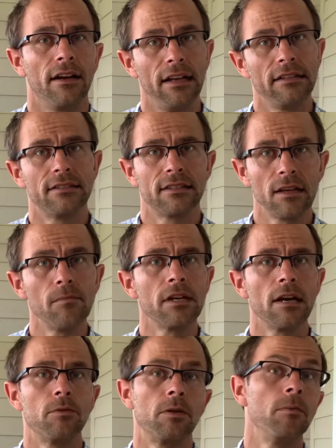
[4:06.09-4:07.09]
And
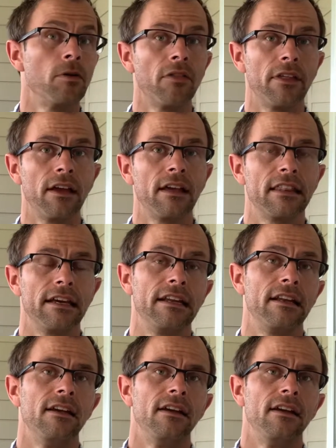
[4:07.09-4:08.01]
sometimes people think that